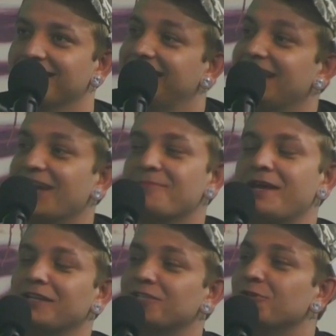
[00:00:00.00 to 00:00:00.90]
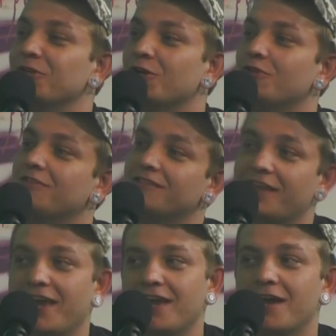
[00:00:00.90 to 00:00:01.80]
kick everybody out the studio.
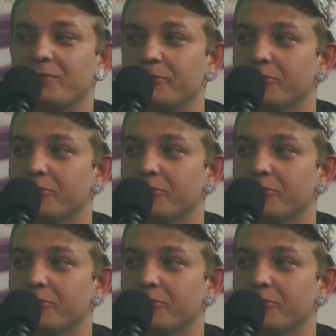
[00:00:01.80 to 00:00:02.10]
The AI people.